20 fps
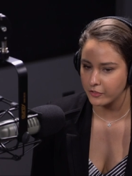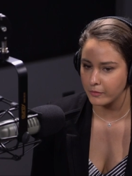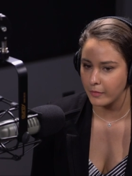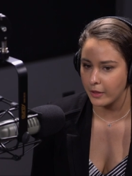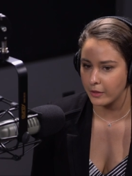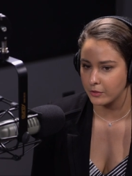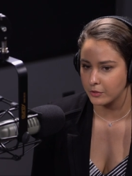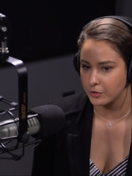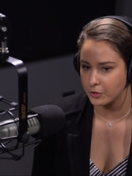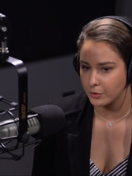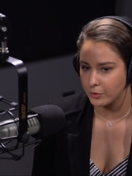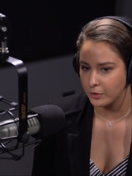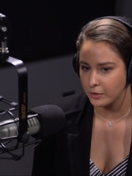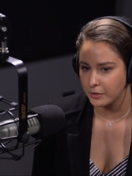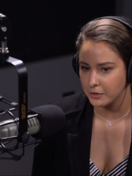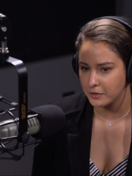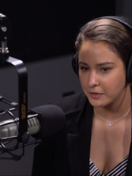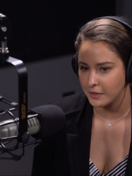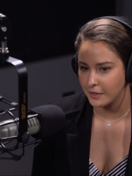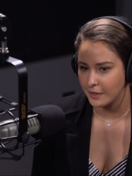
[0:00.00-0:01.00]
from other
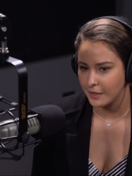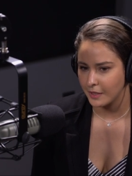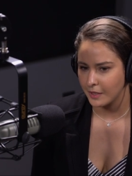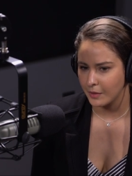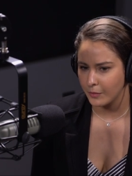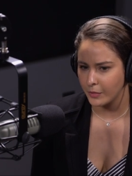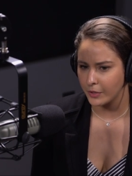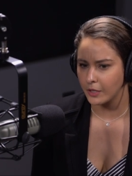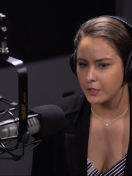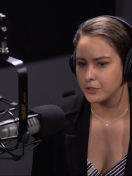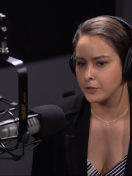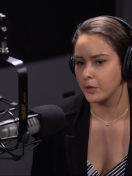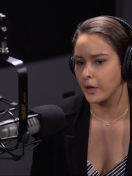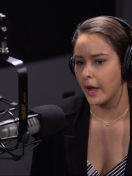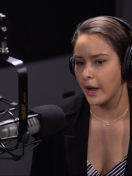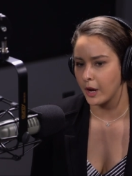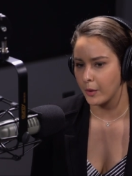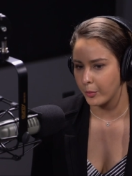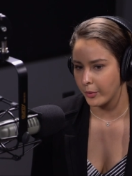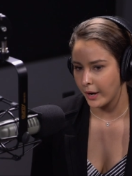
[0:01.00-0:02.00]
schools, but also
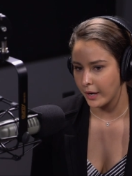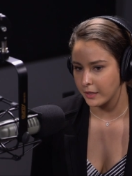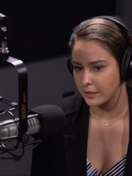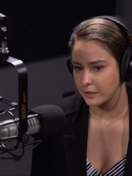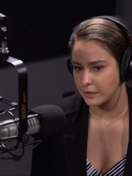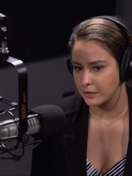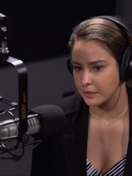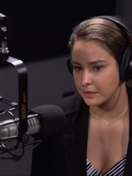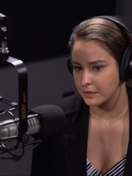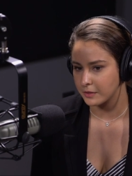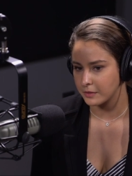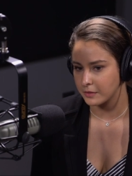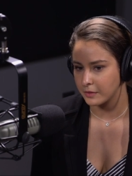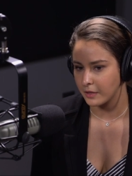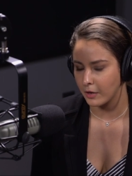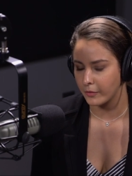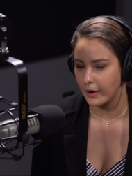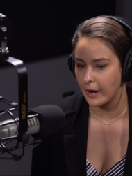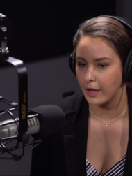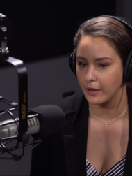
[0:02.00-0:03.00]
chiropractors
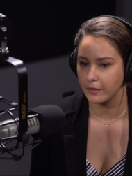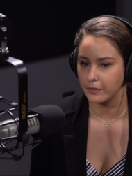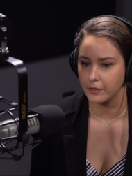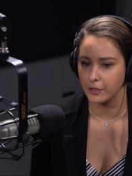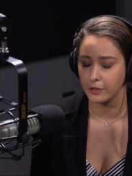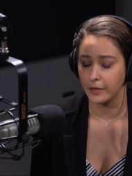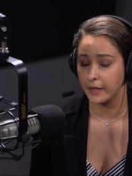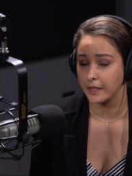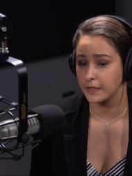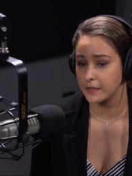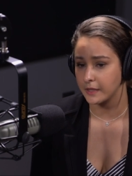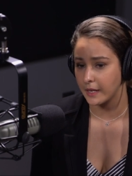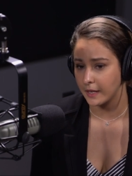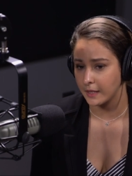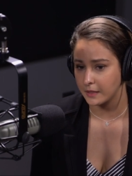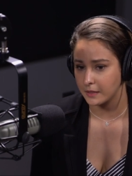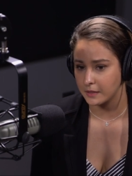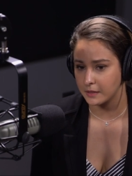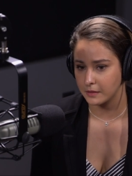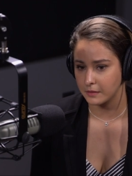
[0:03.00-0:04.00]
around the United
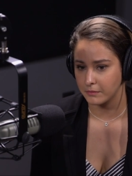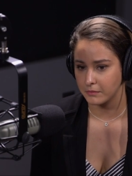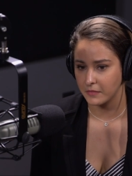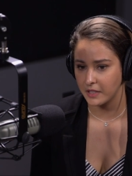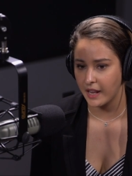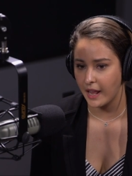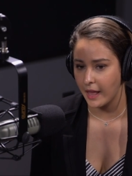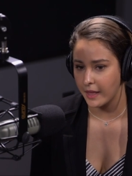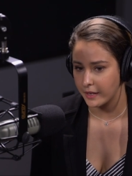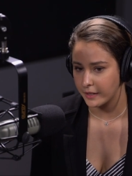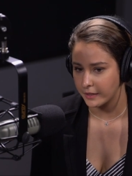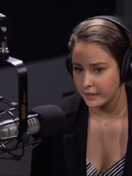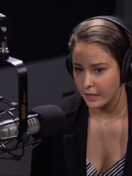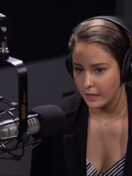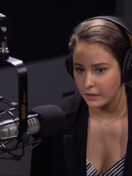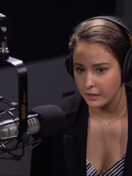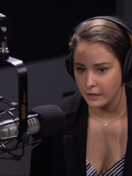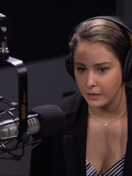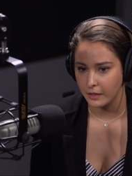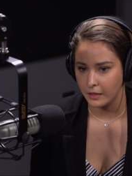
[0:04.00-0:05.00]
States,
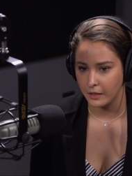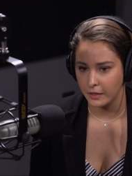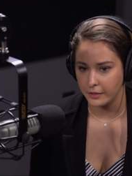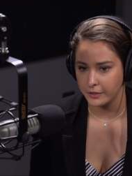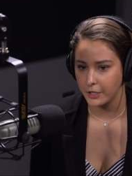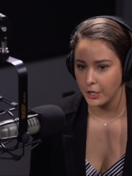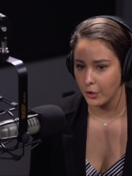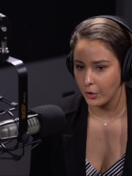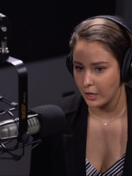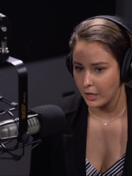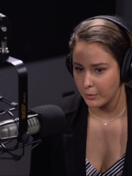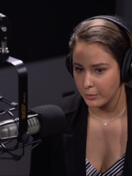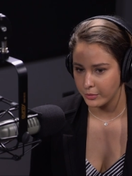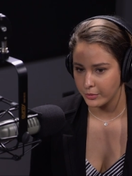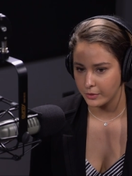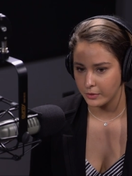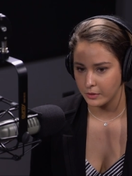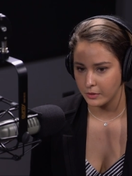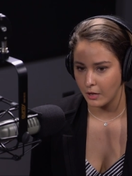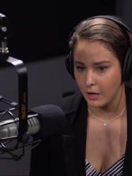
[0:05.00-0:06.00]
Canada, Europe,
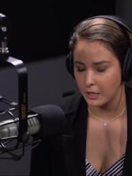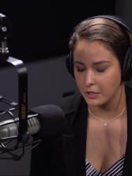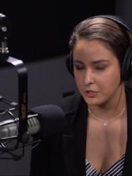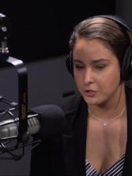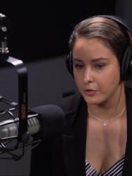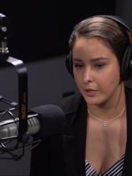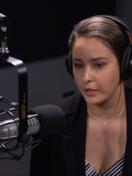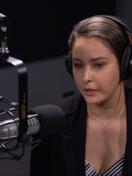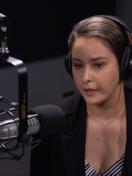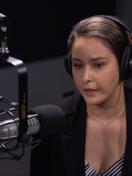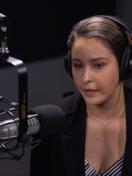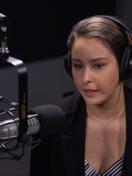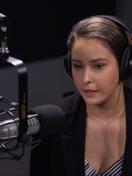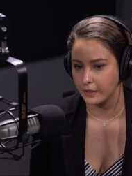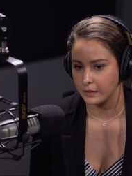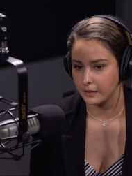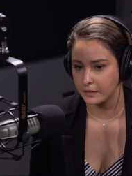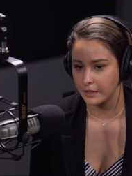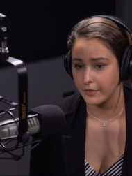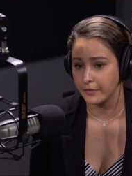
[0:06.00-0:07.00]
Australia,
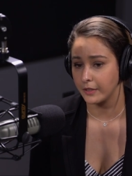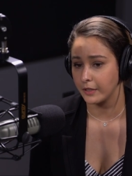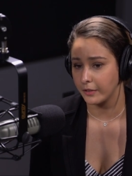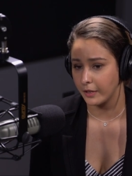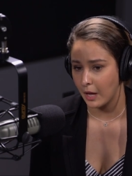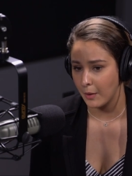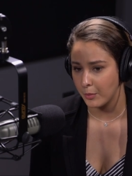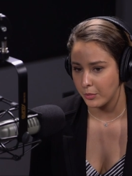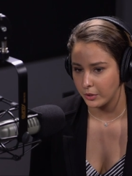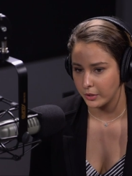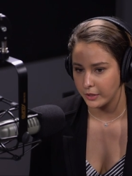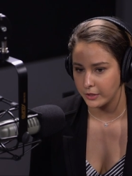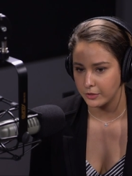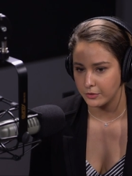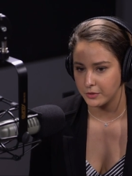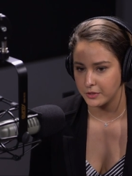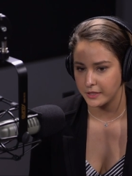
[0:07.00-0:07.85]
even a couple in New